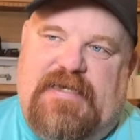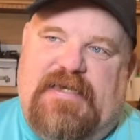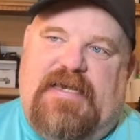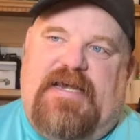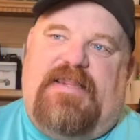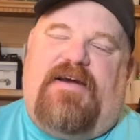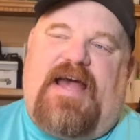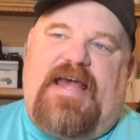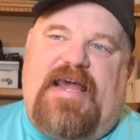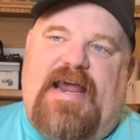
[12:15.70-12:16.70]
and they're
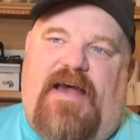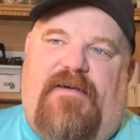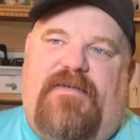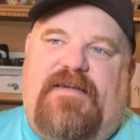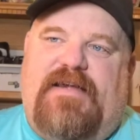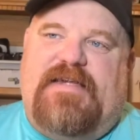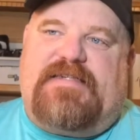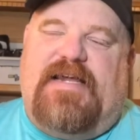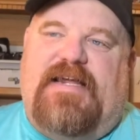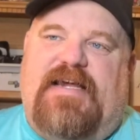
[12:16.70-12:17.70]
hanging out,
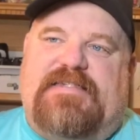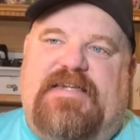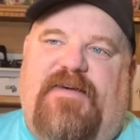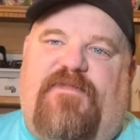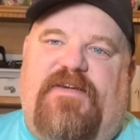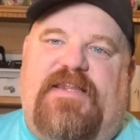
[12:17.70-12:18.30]
it's different